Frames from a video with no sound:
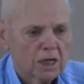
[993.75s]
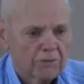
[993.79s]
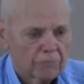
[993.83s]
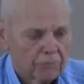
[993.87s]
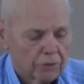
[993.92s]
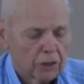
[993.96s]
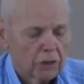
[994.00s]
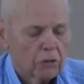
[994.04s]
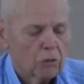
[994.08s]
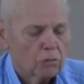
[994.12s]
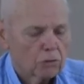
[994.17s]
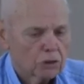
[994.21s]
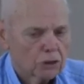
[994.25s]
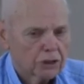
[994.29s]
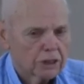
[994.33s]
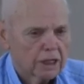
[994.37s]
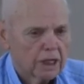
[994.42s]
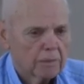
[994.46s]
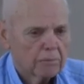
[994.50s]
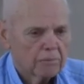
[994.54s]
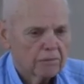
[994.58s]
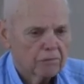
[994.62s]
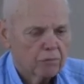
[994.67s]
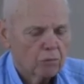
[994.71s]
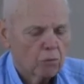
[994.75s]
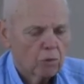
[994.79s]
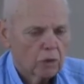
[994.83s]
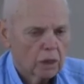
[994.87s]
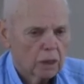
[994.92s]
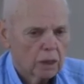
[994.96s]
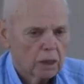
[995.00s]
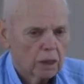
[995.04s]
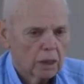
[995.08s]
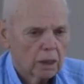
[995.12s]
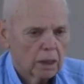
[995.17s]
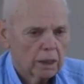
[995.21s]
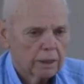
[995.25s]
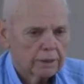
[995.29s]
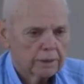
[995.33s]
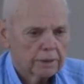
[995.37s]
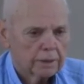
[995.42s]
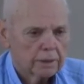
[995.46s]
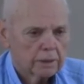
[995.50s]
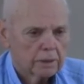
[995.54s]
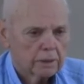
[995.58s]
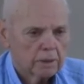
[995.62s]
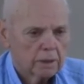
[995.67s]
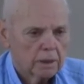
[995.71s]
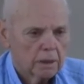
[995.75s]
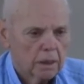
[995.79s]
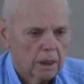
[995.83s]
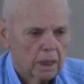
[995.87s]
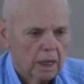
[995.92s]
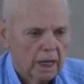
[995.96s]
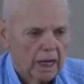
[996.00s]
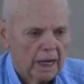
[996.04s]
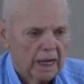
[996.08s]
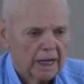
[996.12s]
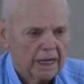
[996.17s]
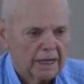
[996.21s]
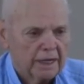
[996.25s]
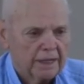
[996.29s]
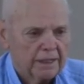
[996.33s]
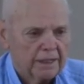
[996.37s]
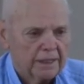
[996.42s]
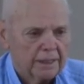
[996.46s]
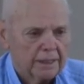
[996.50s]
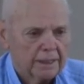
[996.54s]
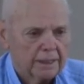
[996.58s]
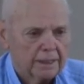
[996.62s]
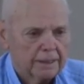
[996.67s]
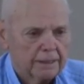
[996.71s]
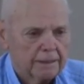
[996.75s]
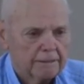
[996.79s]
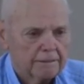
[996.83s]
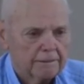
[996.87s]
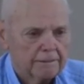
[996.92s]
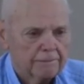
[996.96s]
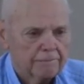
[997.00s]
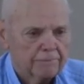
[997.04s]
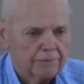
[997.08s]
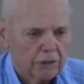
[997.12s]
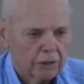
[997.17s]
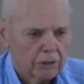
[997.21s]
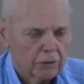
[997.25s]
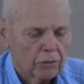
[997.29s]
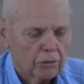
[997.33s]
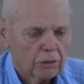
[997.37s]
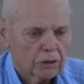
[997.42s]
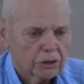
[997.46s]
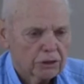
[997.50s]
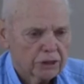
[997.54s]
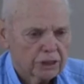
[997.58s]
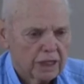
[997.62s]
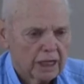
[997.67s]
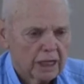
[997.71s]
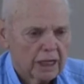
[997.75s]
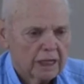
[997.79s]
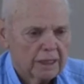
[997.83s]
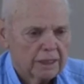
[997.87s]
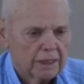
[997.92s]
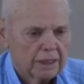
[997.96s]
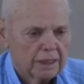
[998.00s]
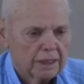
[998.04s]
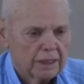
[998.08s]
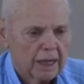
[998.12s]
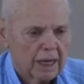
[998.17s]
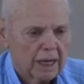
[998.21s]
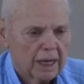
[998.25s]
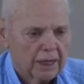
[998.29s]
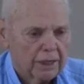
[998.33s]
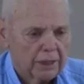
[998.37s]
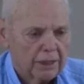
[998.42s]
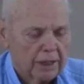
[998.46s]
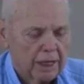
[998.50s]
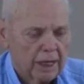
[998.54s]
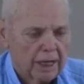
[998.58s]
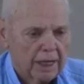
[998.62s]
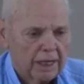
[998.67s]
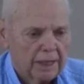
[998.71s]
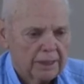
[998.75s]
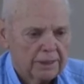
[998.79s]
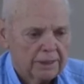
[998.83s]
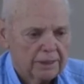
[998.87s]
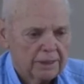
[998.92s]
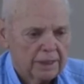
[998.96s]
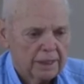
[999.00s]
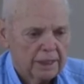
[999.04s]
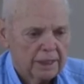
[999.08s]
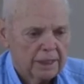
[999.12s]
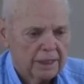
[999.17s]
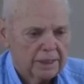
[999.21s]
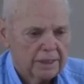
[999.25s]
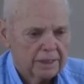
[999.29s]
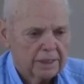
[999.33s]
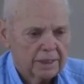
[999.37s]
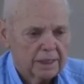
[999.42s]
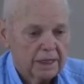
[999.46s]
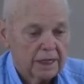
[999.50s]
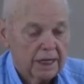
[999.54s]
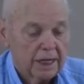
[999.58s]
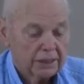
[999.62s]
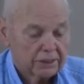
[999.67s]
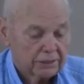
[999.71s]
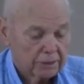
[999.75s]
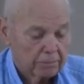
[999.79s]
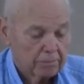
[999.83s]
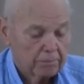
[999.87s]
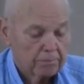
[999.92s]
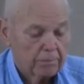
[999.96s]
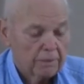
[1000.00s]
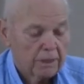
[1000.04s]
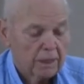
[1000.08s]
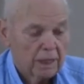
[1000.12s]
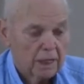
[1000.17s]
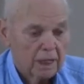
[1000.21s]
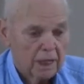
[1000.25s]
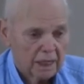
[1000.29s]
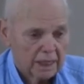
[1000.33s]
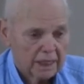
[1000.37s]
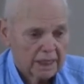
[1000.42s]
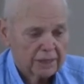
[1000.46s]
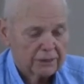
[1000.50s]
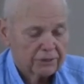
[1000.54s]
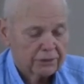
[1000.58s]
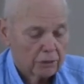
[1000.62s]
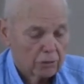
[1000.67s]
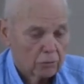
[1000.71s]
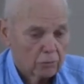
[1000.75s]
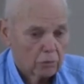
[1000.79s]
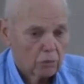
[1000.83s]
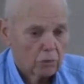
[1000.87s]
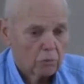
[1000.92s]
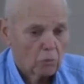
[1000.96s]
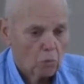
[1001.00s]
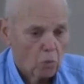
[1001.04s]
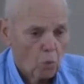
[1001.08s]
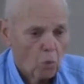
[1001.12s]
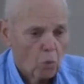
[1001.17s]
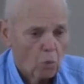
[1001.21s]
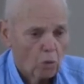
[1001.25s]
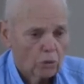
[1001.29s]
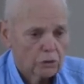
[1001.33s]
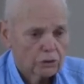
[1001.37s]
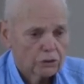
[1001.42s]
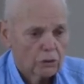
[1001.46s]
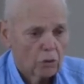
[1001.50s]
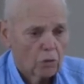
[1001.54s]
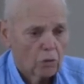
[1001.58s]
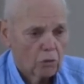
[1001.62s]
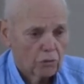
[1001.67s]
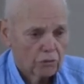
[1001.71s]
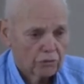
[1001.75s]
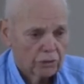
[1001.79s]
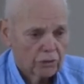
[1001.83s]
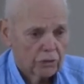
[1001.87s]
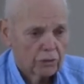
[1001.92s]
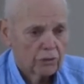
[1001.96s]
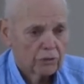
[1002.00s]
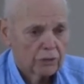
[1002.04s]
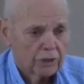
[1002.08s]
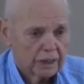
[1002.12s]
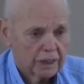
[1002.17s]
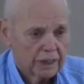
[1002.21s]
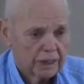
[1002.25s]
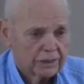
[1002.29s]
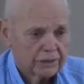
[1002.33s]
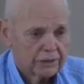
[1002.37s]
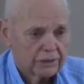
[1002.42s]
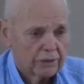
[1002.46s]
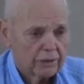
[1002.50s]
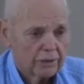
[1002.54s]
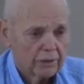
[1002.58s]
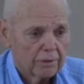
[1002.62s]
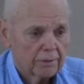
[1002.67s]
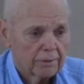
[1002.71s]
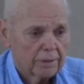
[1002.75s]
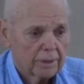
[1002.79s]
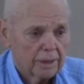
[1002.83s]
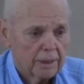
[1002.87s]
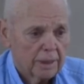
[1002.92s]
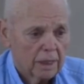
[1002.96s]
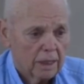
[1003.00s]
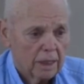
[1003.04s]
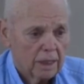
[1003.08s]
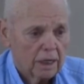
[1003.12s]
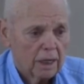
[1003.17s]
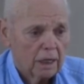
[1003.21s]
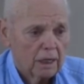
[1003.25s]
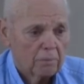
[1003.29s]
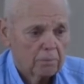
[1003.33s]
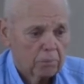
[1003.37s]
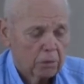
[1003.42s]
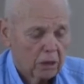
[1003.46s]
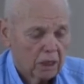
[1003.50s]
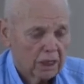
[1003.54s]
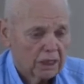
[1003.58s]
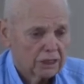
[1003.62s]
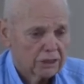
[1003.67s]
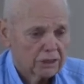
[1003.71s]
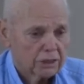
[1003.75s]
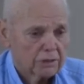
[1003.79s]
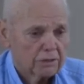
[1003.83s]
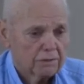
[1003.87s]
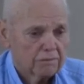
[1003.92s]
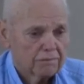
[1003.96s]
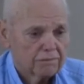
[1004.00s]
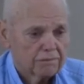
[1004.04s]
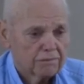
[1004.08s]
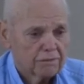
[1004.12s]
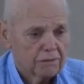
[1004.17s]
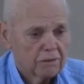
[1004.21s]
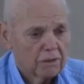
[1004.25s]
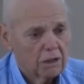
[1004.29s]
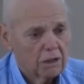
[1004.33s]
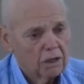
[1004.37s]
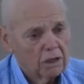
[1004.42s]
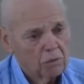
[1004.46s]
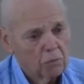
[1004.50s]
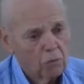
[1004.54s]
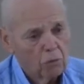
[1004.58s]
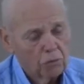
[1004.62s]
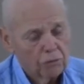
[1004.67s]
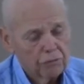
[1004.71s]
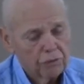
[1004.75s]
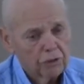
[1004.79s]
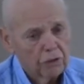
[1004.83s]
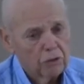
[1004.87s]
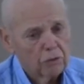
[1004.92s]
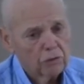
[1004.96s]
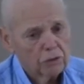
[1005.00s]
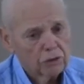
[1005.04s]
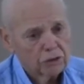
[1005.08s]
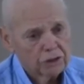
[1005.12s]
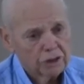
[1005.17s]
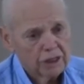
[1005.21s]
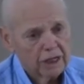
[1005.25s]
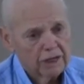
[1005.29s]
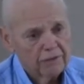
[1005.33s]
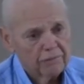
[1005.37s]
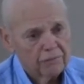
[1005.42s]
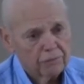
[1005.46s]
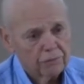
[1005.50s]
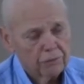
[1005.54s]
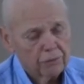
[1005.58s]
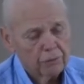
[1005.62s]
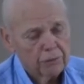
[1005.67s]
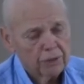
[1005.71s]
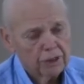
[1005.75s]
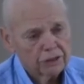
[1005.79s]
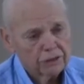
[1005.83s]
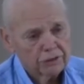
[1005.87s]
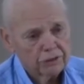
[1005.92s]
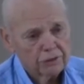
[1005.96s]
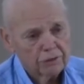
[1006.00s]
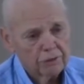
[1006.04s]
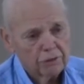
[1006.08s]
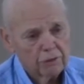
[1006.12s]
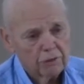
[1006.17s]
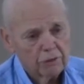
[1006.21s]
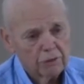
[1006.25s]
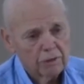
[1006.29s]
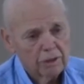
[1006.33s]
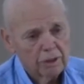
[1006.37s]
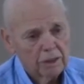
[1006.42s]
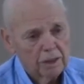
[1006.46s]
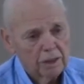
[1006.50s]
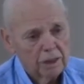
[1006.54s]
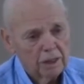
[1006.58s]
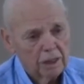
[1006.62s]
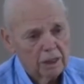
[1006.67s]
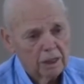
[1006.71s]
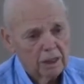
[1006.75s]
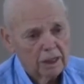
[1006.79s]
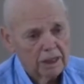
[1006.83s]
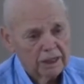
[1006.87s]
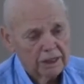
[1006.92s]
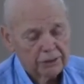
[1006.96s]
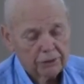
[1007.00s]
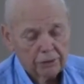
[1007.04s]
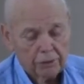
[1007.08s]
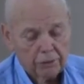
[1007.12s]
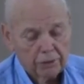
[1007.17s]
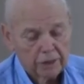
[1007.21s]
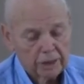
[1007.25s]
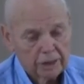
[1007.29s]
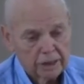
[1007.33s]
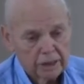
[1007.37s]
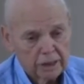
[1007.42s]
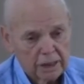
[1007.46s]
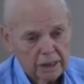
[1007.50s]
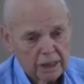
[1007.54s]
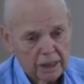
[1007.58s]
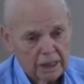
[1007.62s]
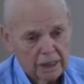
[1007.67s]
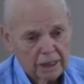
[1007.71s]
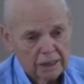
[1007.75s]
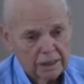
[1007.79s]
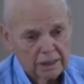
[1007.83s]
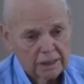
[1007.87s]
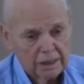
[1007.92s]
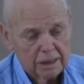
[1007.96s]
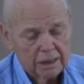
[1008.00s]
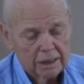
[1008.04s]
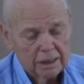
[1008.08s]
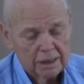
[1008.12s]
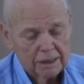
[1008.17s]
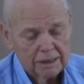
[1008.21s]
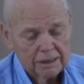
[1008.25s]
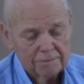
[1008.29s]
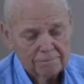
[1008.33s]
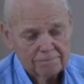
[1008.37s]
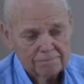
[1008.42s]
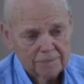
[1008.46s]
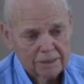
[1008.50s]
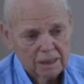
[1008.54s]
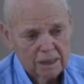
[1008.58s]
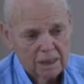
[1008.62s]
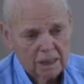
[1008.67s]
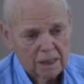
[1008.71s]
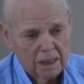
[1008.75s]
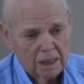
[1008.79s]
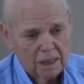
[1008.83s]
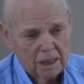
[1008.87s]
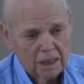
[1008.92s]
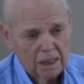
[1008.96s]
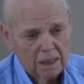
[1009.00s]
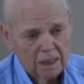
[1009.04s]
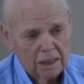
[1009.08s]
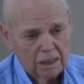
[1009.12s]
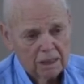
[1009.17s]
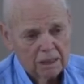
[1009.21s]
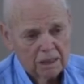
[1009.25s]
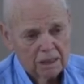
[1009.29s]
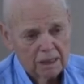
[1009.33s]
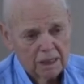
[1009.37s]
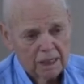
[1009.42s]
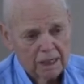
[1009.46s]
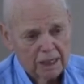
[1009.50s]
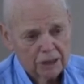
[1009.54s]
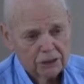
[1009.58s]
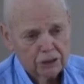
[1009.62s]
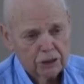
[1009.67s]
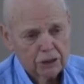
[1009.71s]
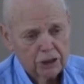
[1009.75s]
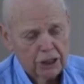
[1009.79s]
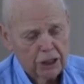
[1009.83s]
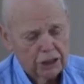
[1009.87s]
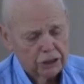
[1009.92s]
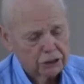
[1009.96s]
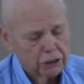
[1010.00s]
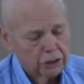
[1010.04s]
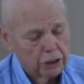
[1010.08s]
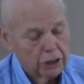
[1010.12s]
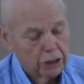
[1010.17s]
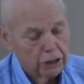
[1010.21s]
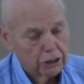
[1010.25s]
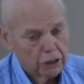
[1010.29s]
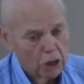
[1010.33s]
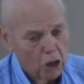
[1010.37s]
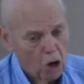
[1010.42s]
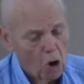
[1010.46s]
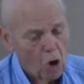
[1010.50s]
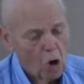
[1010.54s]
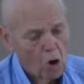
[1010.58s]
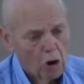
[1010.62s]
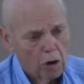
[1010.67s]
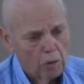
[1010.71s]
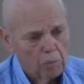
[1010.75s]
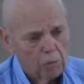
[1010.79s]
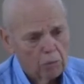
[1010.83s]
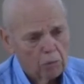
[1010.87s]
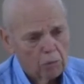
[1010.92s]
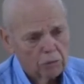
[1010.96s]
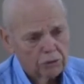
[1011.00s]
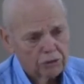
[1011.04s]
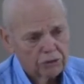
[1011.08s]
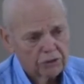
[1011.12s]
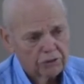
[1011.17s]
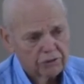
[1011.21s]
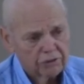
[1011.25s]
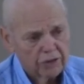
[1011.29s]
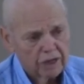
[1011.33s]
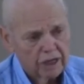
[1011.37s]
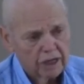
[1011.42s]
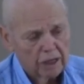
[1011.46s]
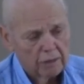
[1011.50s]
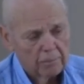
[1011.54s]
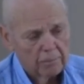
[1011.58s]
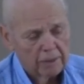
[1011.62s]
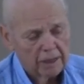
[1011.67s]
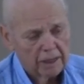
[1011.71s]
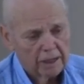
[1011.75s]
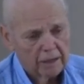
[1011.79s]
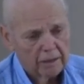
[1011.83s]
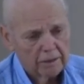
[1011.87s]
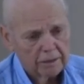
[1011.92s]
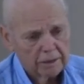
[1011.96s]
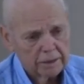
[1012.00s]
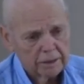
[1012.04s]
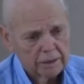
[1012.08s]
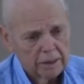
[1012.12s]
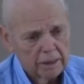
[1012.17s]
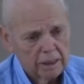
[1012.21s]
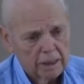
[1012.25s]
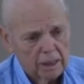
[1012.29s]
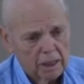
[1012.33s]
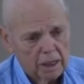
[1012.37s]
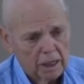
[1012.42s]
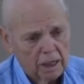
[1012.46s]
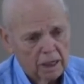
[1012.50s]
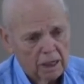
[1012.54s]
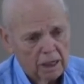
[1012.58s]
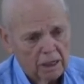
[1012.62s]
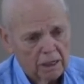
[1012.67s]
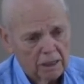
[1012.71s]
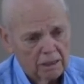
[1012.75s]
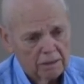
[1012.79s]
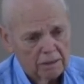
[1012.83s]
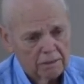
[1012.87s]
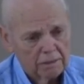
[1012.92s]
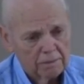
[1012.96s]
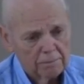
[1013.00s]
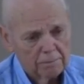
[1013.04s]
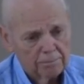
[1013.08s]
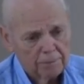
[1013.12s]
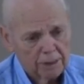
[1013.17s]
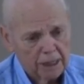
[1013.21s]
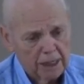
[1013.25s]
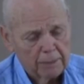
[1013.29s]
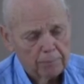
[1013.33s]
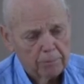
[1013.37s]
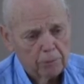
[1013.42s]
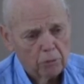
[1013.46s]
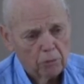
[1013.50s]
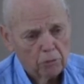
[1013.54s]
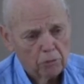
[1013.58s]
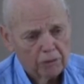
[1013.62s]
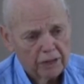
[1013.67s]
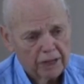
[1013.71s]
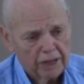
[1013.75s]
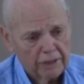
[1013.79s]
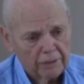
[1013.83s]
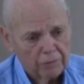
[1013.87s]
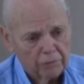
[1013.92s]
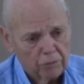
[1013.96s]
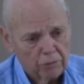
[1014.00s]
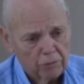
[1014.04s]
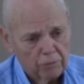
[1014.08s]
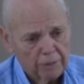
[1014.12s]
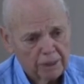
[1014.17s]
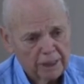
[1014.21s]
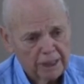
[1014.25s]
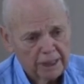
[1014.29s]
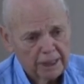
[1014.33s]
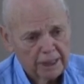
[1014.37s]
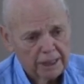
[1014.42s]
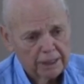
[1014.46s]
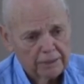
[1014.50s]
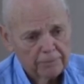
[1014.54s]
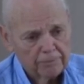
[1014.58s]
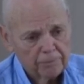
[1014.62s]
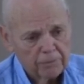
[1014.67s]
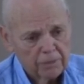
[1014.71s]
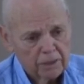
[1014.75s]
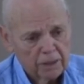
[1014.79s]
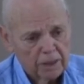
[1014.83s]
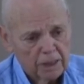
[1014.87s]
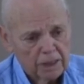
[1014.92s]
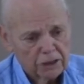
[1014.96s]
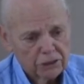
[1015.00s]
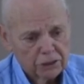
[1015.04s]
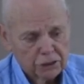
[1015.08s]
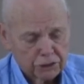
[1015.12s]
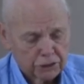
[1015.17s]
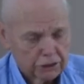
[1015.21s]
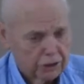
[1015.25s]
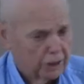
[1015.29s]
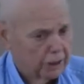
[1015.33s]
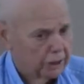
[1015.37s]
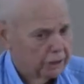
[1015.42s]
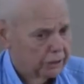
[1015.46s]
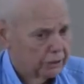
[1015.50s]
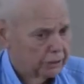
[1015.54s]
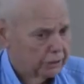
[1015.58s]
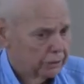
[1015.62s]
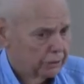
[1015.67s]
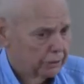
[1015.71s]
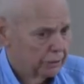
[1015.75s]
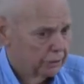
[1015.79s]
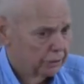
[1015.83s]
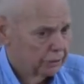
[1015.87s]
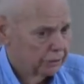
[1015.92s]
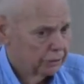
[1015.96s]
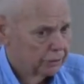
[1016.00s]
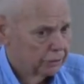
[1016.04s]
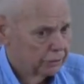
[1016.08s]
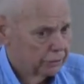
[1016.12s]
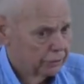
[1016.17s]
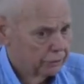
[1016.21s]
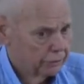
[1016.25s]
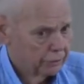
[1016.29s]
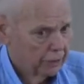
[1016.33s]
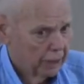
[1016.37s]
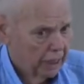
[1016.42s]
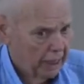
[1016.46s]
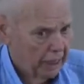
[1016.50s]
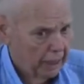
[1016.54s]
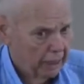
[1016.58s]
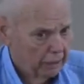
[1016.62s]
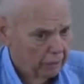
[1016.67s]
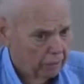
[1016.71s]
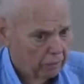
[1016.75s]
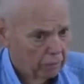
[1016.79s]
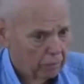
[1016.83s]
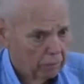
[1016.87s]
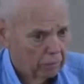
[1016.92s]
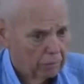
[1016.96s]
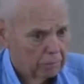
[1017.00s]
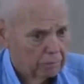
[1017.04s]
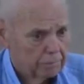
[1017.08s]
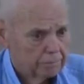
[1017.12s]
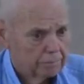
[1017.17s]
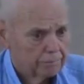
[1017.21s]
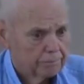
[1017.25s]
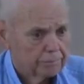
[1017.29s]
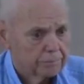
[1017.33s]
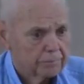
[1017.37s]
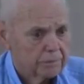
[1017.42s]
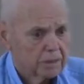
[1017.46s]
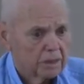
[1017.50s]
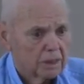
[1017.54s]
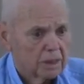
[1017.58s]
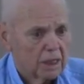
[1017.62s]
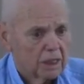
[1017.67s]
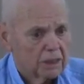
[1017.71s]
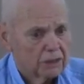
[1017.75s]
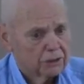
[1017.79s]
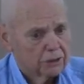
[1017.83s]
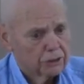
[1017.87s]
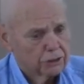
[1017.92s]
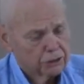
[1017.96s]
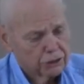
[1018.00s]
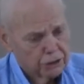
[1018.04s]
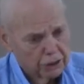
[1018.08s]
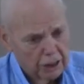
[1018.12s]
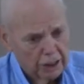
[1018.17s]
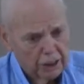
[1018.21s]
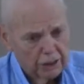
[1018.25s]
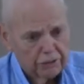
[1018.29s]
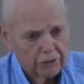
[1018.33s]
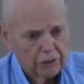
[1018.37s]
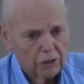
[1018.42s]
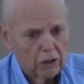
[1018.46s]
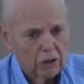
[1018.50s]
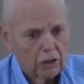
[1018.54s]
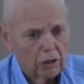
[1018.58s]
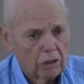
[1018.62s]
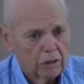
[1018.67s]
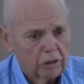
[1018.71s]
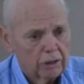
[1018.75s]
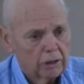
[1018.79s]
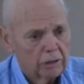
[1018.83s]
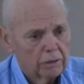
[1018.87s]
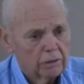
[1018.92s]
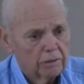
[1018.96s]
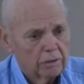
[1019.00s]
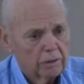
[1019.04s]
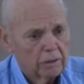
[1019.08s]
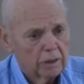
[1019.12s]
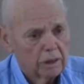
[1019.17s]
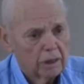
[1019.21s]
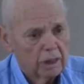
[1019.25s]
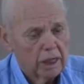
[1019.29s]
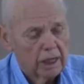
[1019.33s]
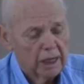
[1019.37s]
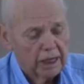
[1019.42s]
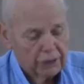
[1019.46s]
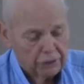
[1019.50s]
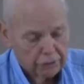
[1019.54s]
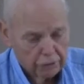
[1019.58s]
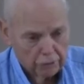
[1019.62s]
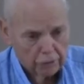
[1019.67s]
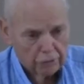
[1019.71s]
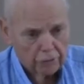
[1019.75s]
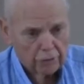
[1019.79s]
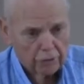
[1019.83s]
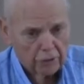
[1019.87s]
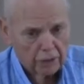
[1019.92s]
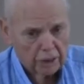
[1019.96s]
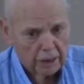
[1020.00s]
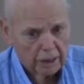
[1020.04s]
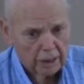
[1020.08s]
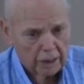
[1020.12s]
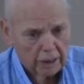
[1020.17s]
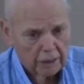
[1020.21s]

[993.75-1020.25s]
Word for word: they're going to stand before God, and uh, they're going to stand and and and, and get the get their rewards, or they're going to get their uh, place of where they're going to stay for the rest of their uh, eternity, and uh, uh, it's, it's, it's horrible to think about uh, people that will be sent to hell to stay there eternally.